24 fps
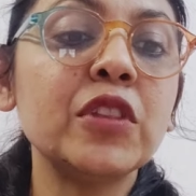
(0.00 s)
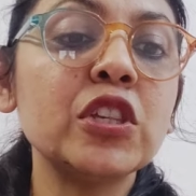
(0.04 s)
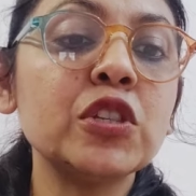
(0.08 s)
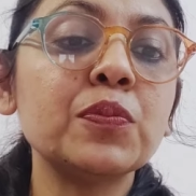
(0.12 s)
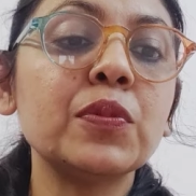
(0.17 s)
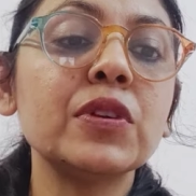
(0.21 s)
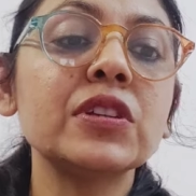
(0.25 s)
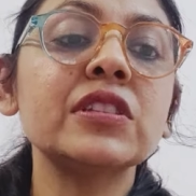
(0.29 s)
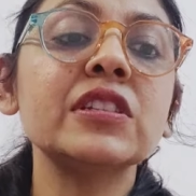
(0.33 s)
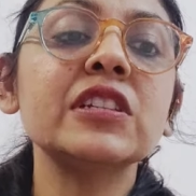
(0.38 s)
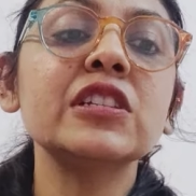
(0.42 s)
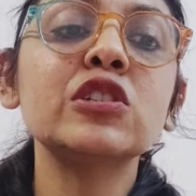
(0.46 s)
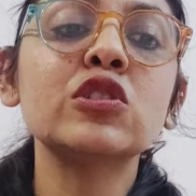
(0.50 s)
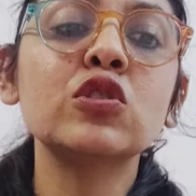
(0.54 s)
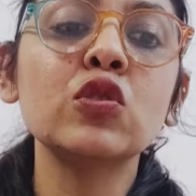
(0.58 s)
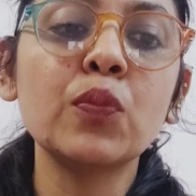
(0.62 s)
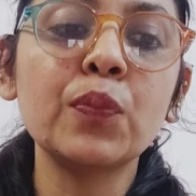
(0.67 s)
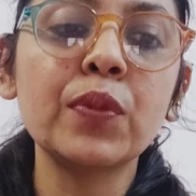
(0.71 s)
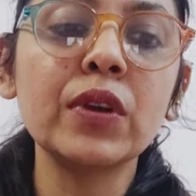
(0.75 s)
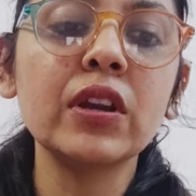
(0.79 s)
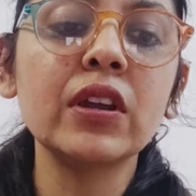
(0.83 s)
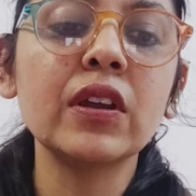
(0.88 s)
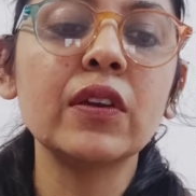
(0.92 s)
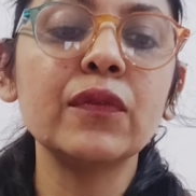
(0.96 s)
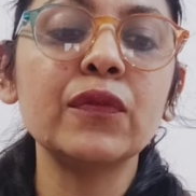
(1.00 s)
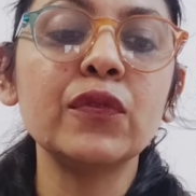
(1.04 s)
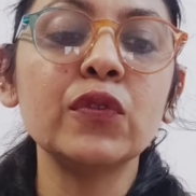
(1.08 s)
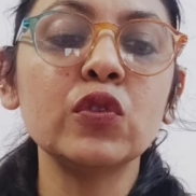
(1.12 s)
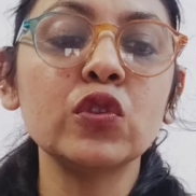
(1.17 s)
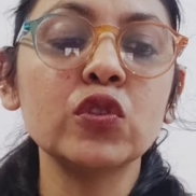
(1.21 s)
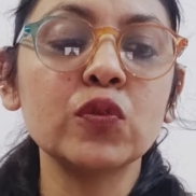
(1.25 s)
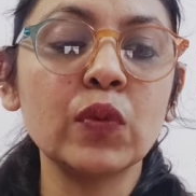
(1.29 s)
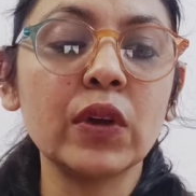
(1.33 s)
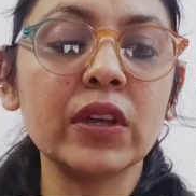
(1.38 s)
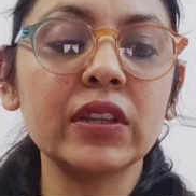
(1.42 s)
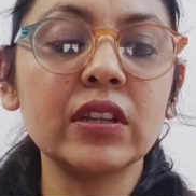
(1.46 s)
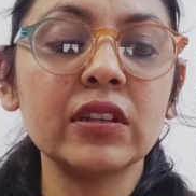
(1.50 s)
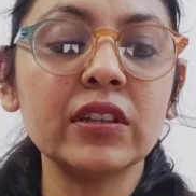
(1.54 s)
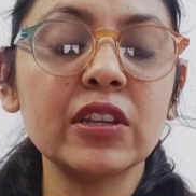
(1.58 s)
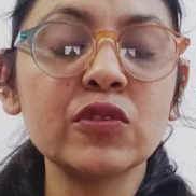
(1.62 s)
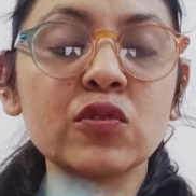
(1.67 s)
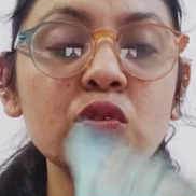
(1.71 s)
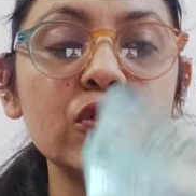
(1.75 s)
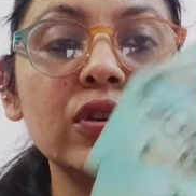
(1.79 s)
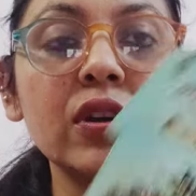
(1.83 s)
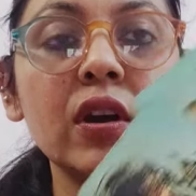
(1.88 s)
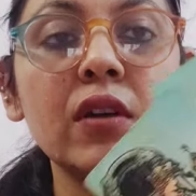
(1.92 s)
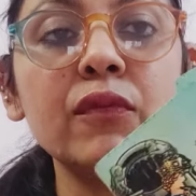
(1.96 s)
This person is super confused whether
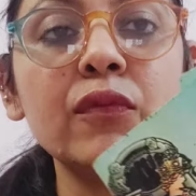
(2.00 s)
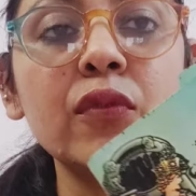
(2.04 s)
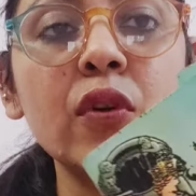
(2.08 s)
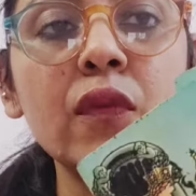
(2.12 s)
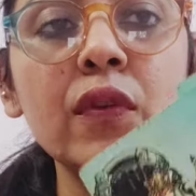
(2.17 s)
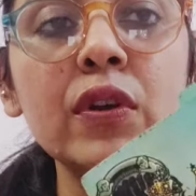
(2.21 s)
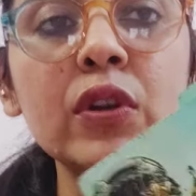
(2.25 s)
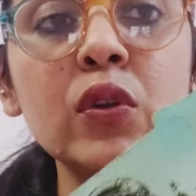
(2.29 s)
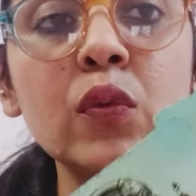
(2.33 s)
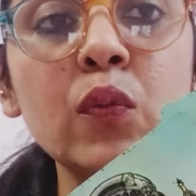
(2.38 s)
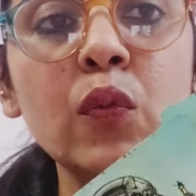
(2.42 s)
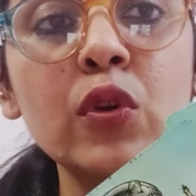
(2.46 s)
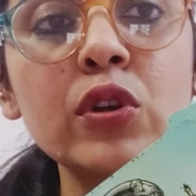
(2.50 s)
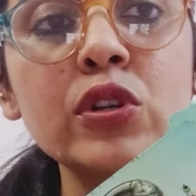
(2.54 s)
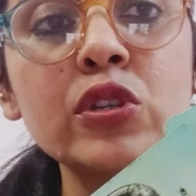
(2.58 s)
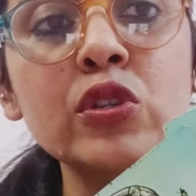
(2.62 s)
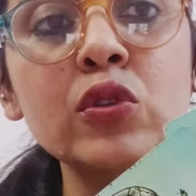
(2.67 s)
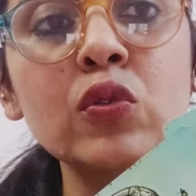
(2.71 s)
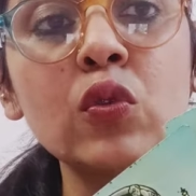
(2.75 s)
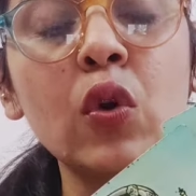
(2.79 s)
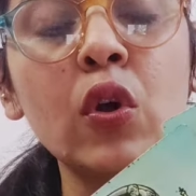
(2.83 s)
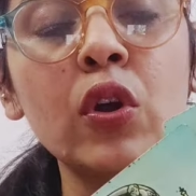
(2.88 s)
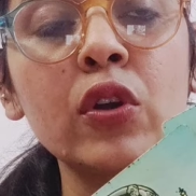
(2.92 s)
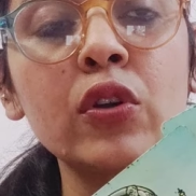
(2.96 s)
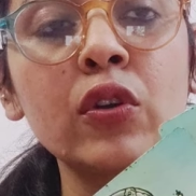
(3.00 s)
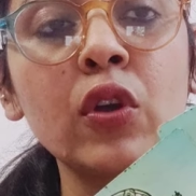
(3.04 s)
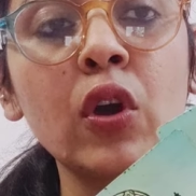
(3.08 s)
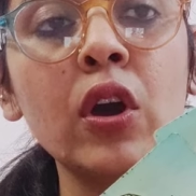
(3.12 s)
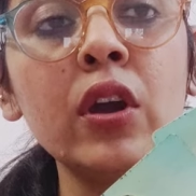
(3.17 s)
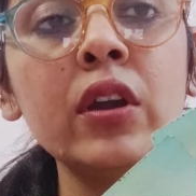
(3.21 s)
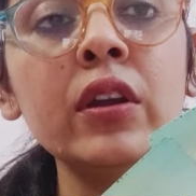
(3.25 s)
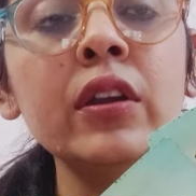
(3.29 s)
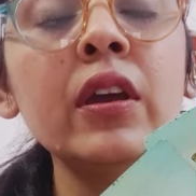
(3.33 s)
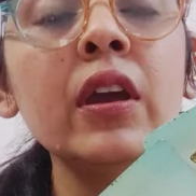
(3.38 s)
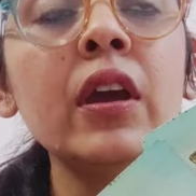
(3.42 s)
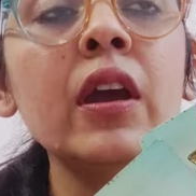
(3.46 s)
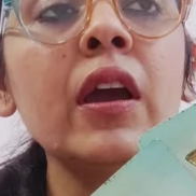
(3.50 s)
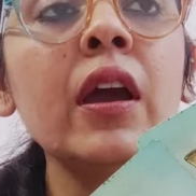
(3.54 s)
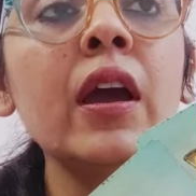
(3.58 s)
they should come forward towards you or not,